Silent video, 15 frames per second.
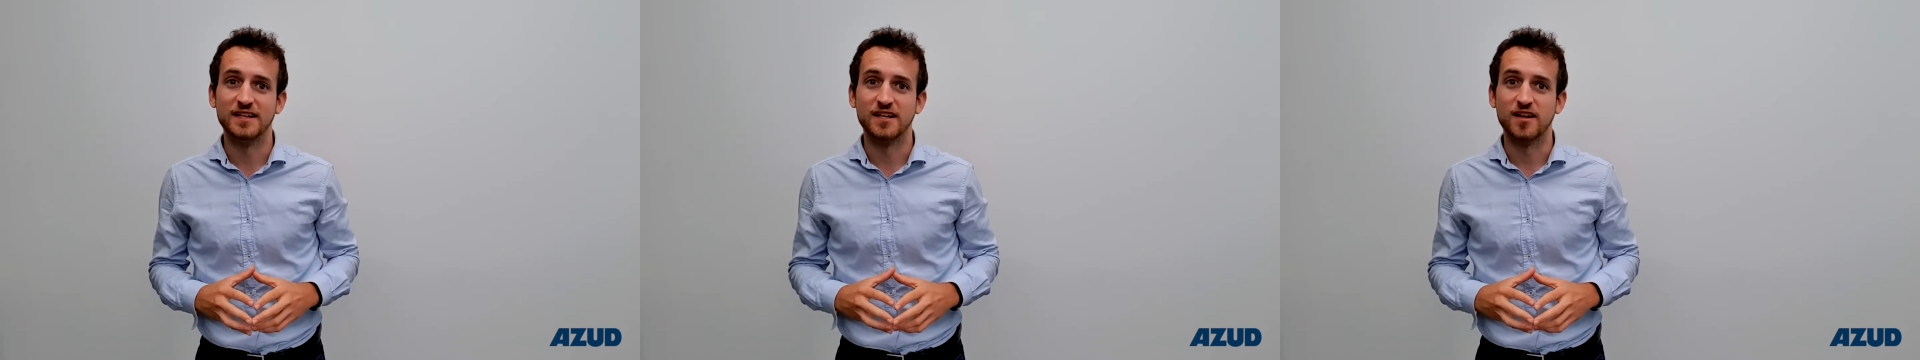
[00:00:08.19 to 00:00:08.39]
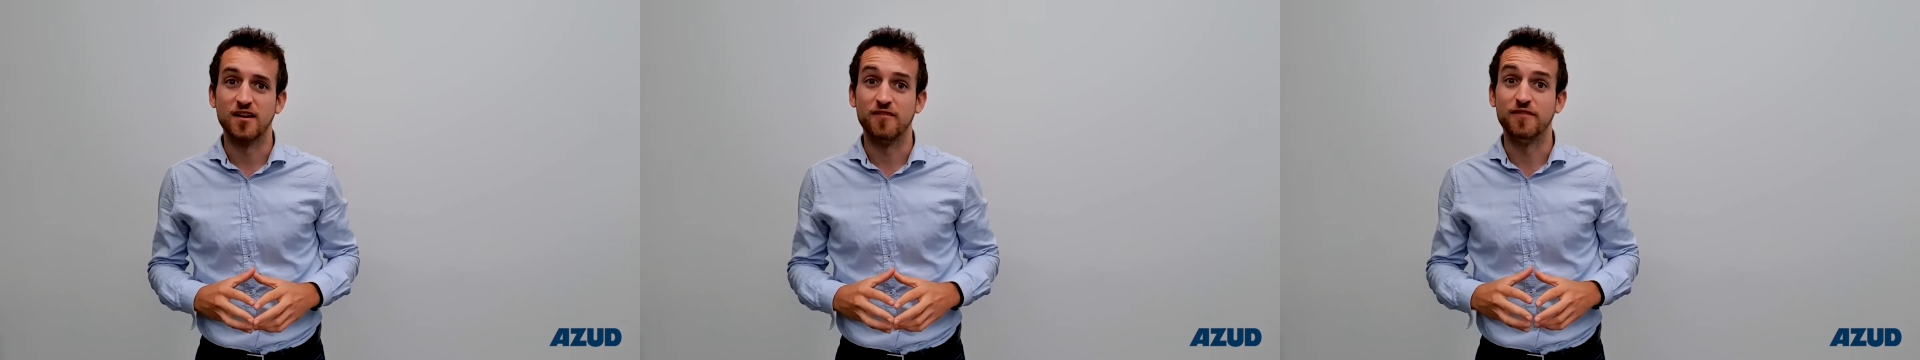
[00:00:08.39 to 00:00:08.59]

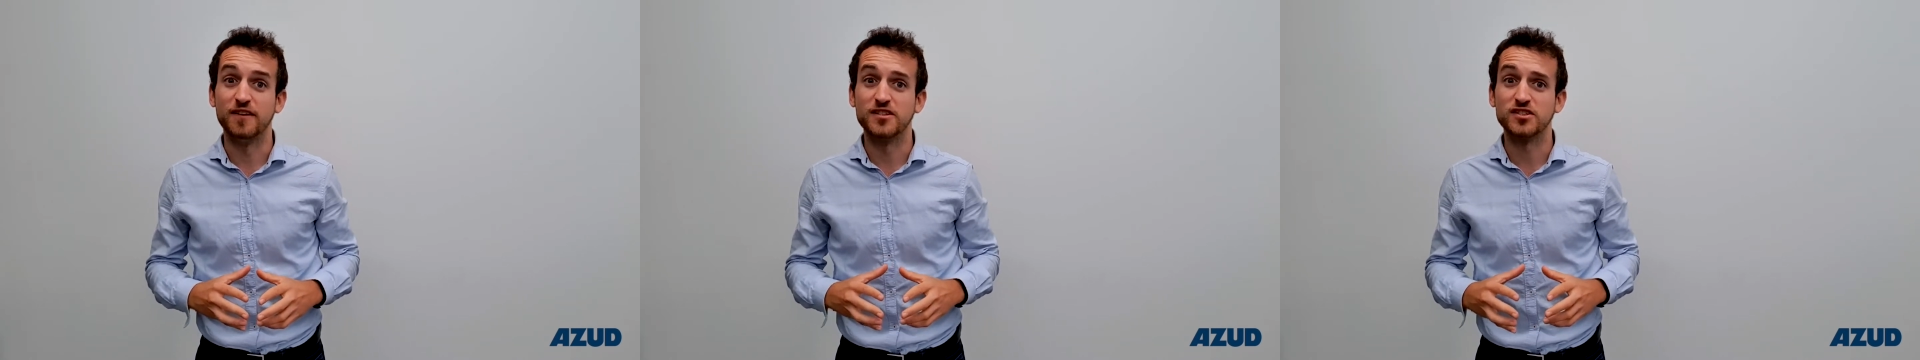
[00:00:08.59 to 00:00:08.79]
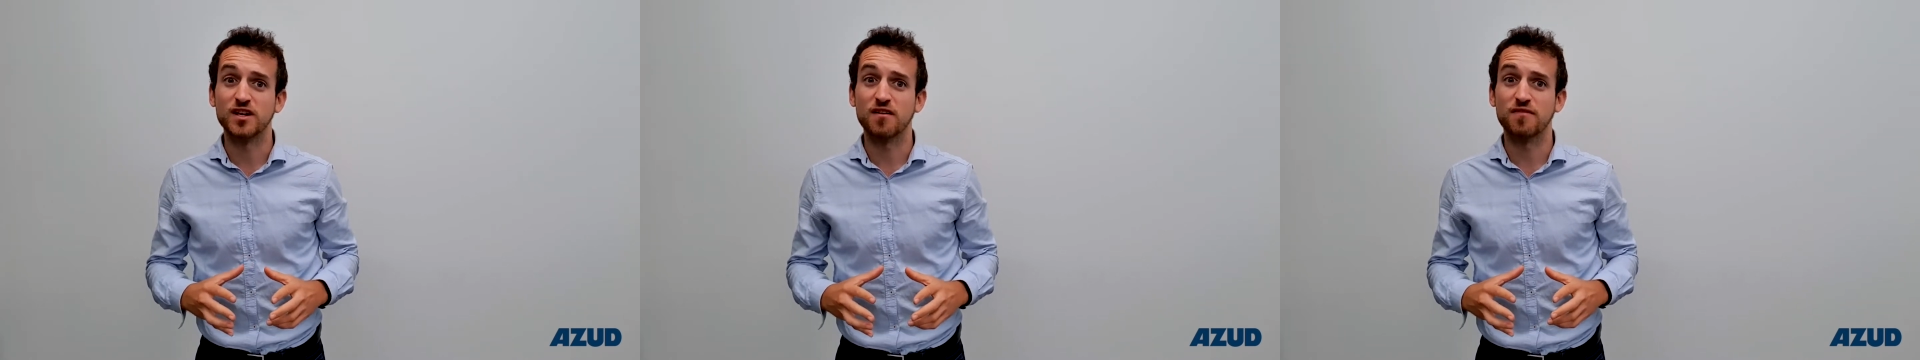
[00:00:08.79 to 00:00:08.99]
if they
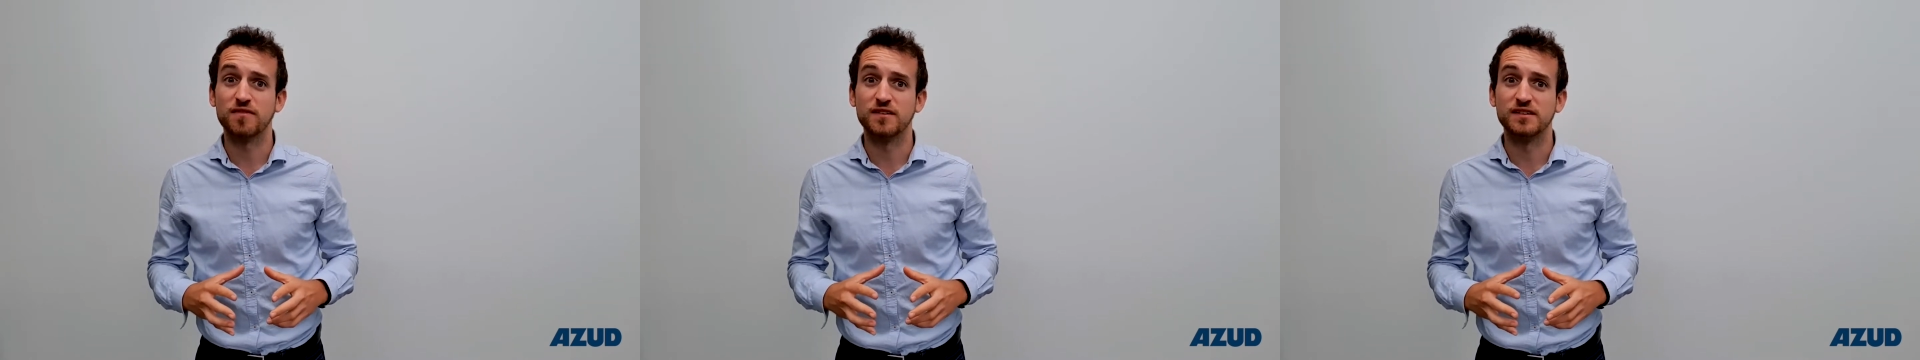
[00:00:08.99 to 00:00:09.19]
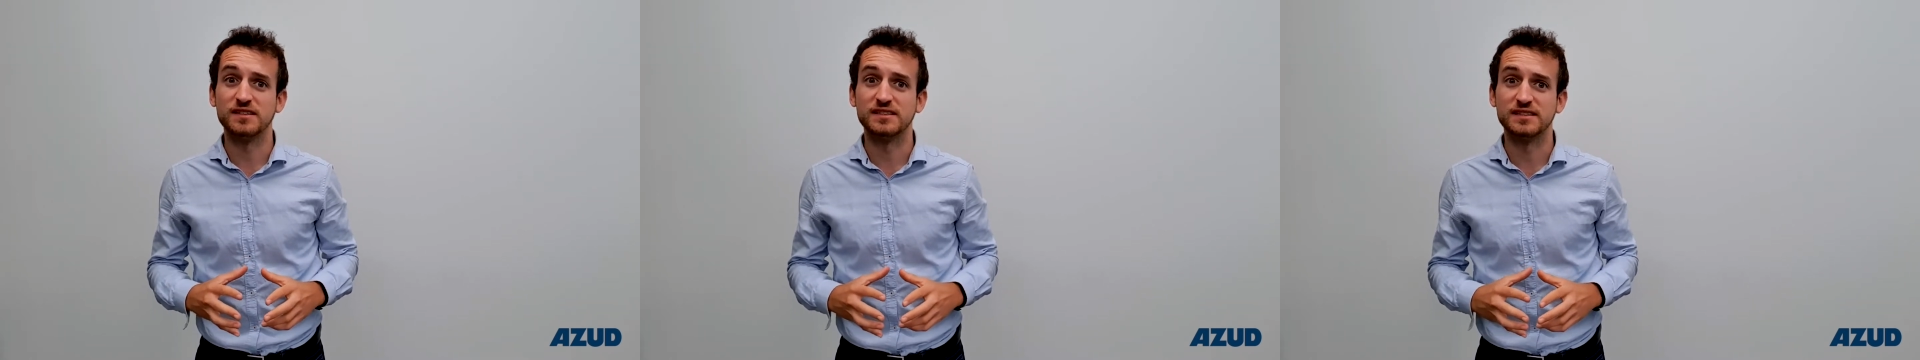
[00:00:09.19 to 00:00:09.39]
suffer
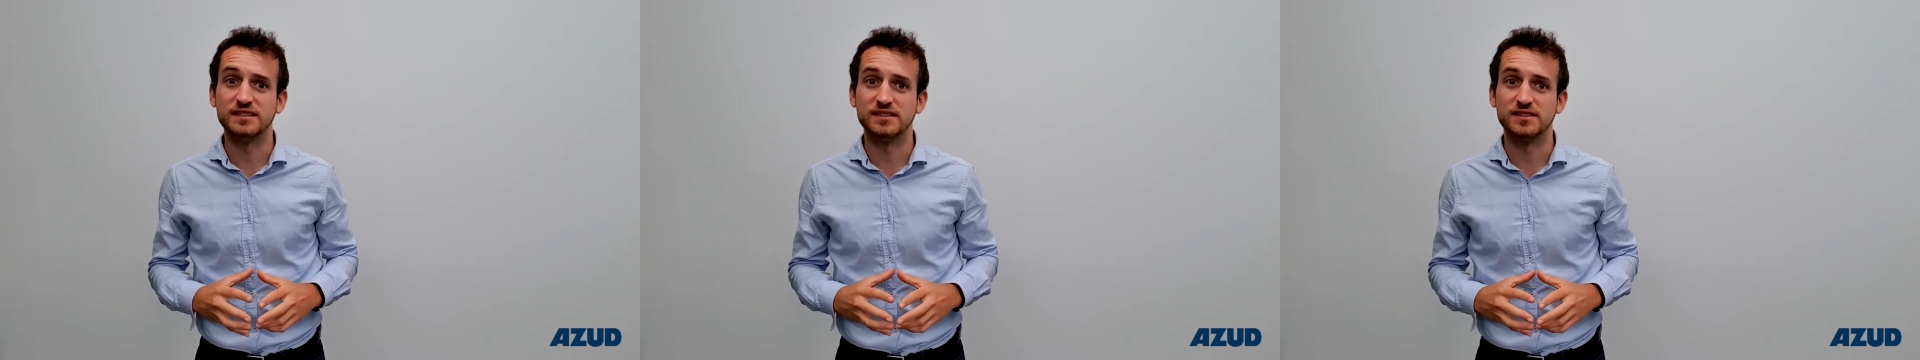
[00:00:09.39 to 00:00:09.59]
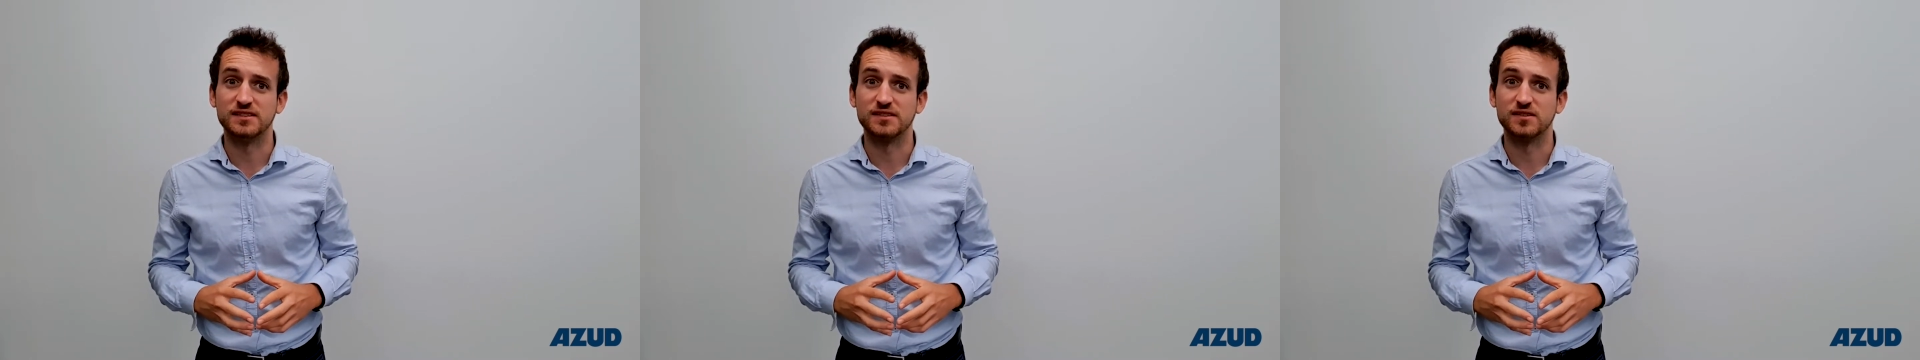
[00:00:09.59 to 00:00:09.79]

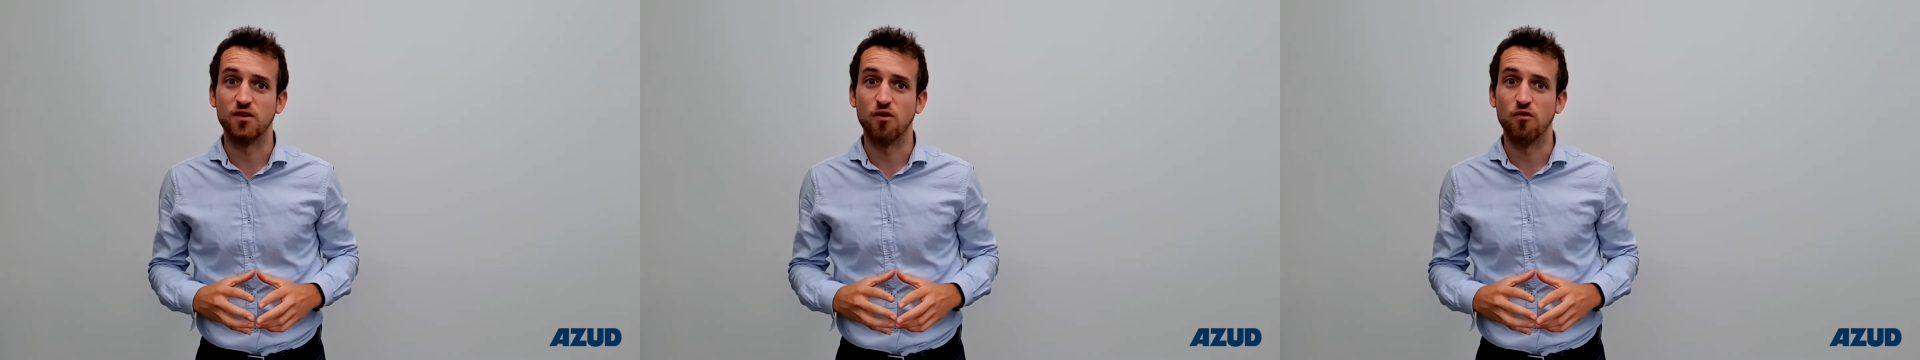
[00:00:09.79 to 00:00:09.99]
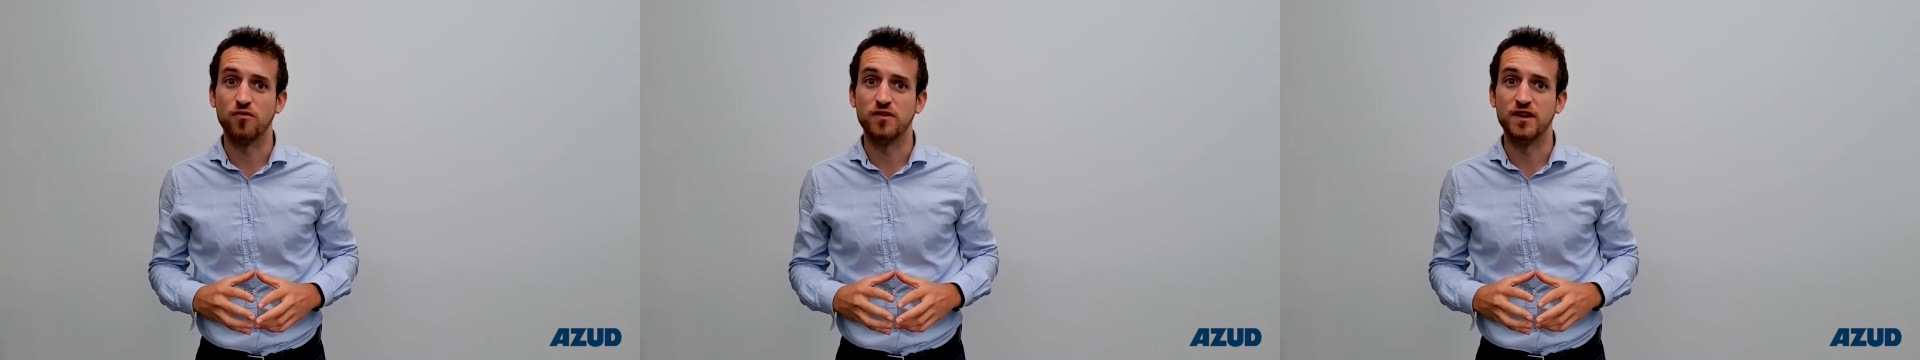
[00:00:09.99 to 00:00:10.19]
disease
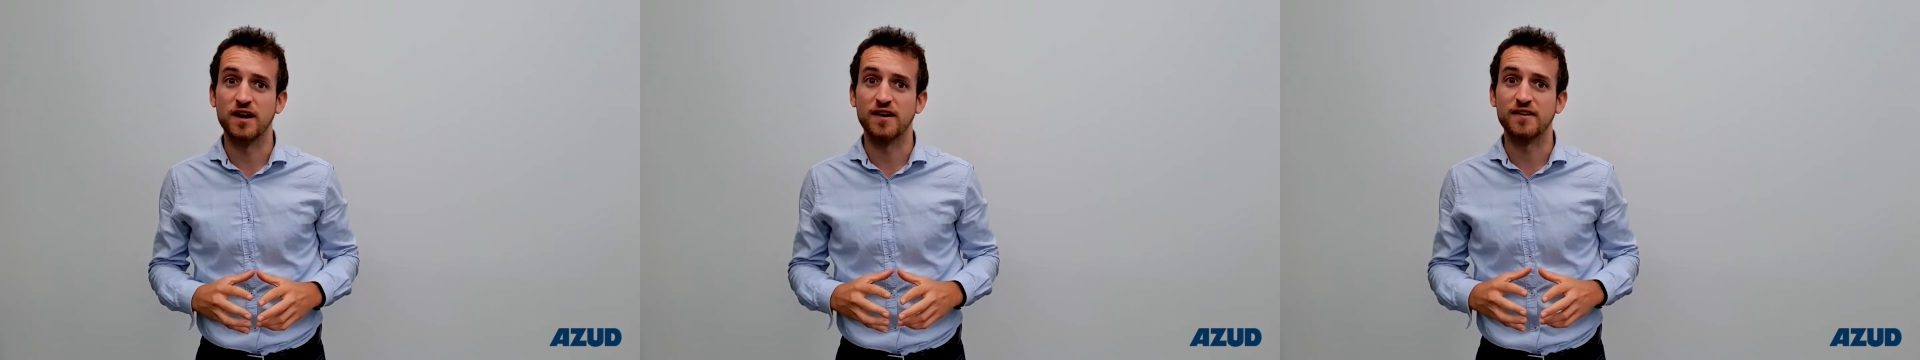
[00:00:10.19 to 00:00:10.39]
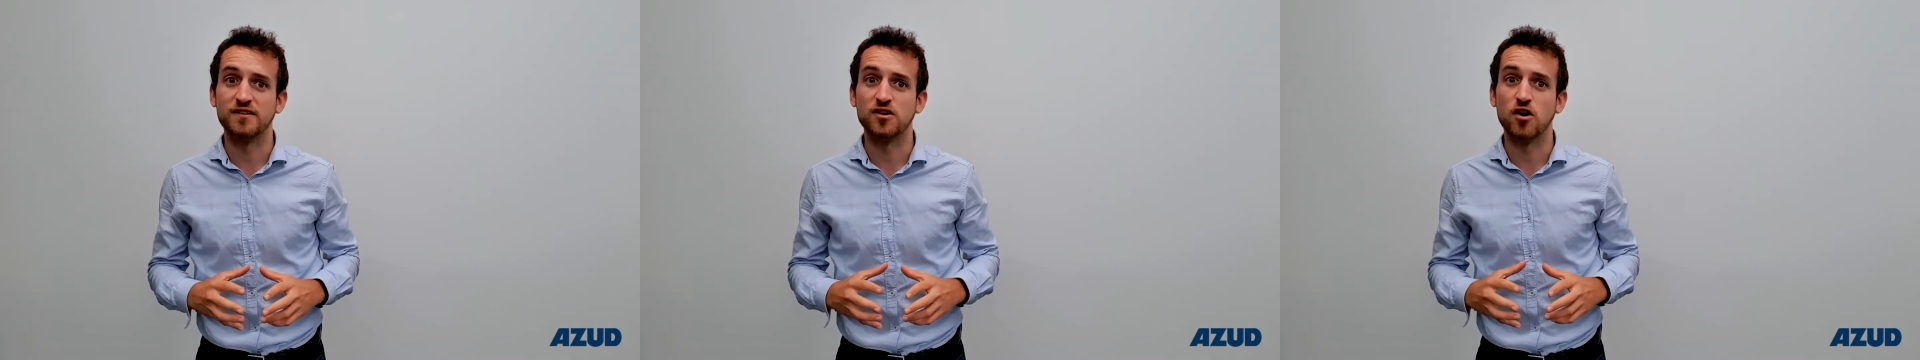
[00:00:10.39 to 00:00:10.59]
or if they
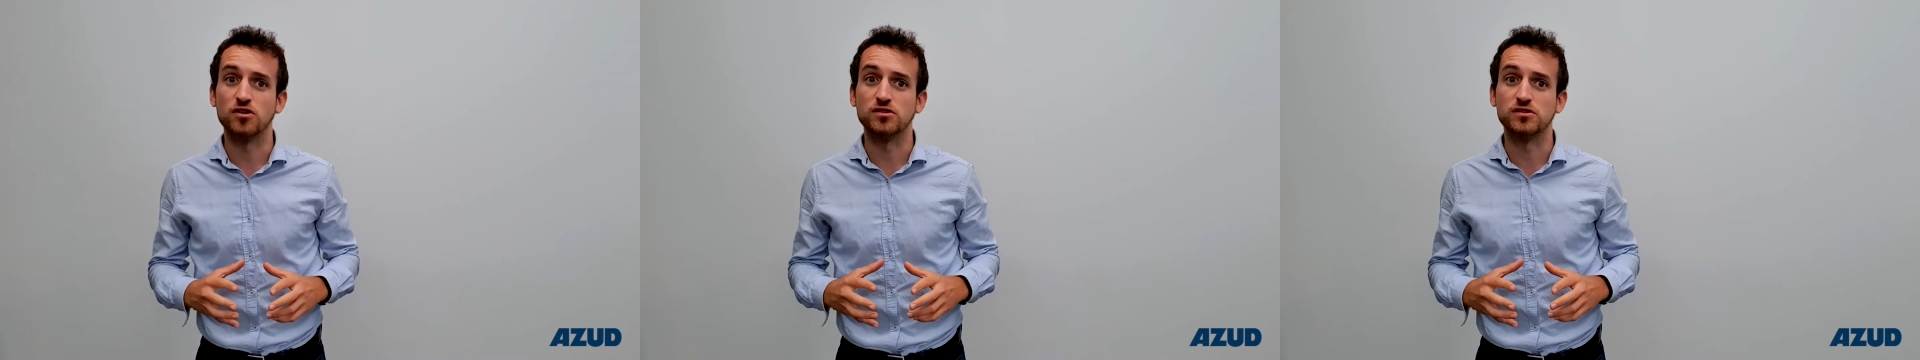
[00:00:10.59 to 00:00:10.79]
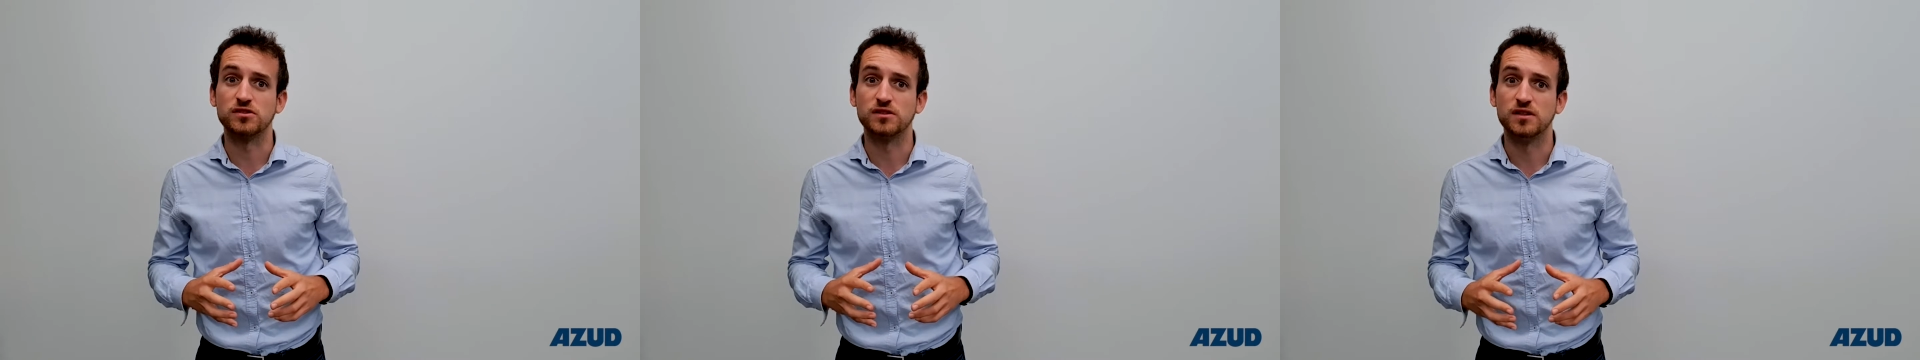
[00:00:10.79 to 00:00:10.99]
are
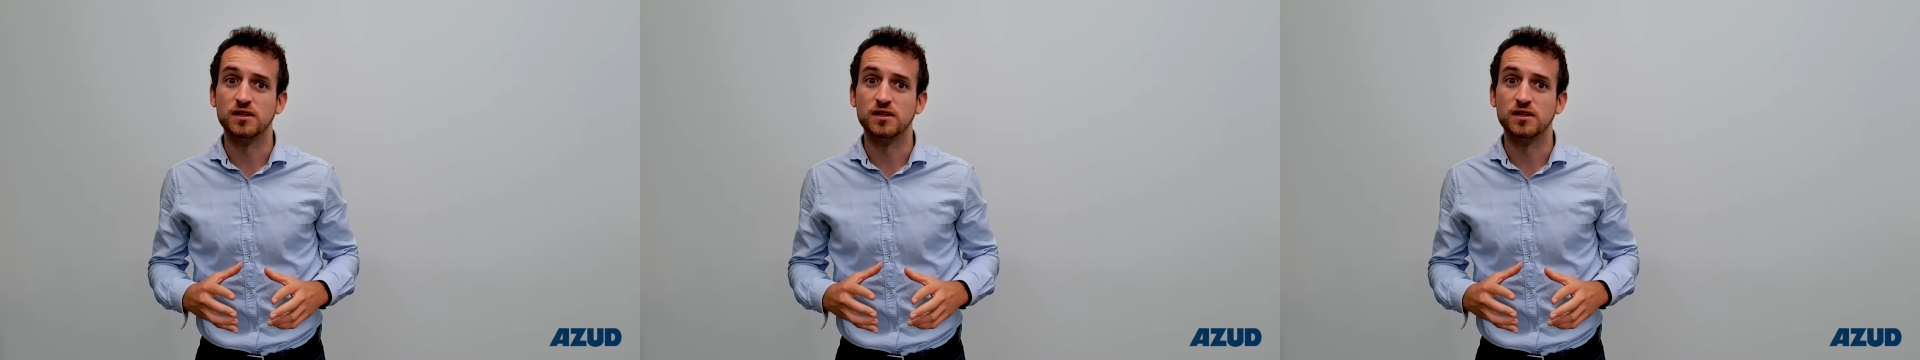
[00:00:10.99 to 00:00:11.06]
not